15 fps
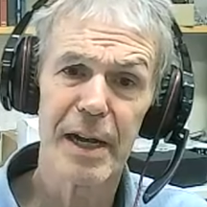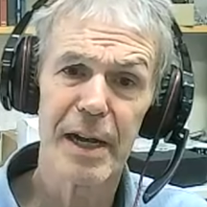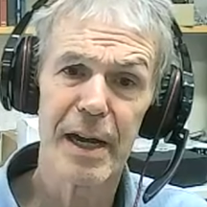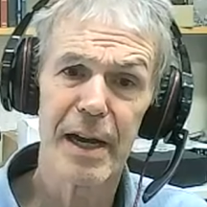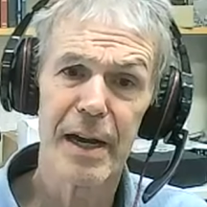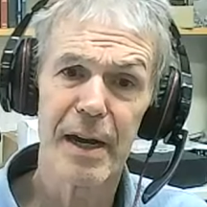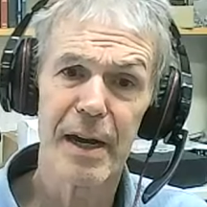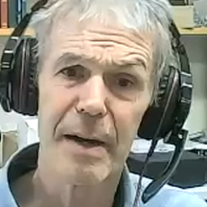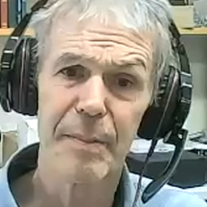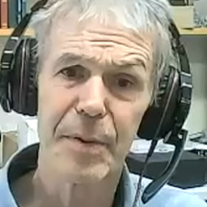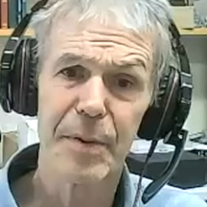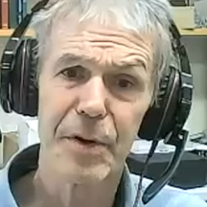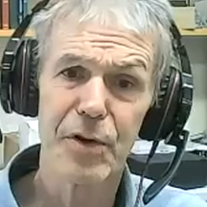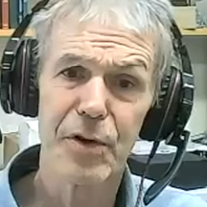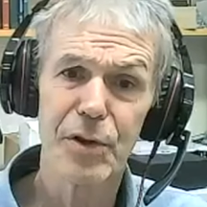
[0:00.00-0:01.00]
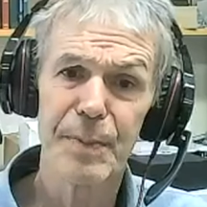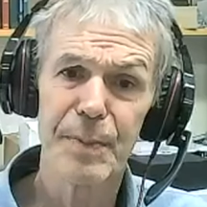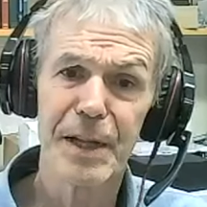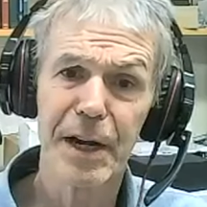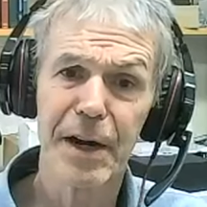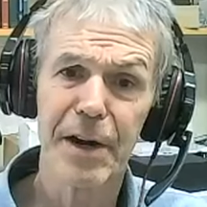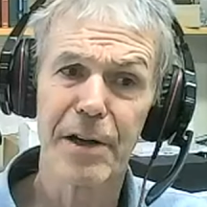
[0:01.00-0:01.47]
uh, produce
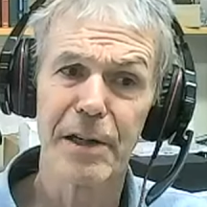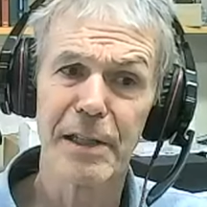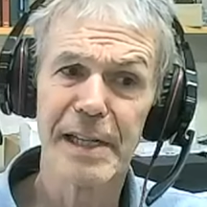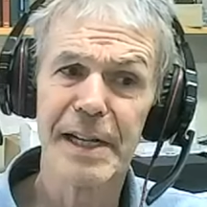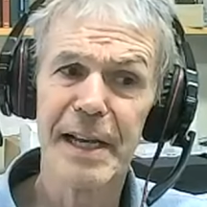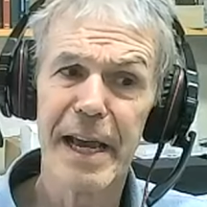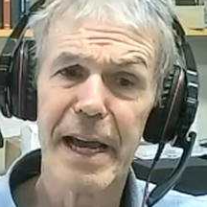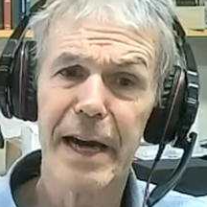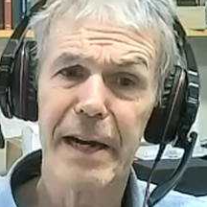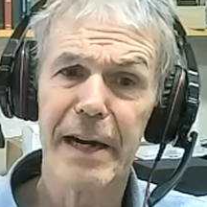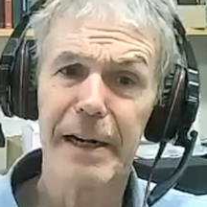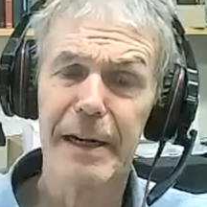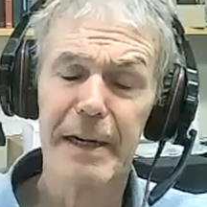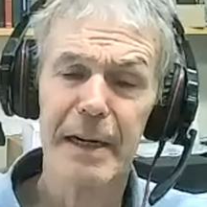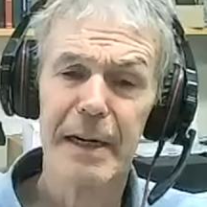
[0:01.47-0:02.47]
material in the air.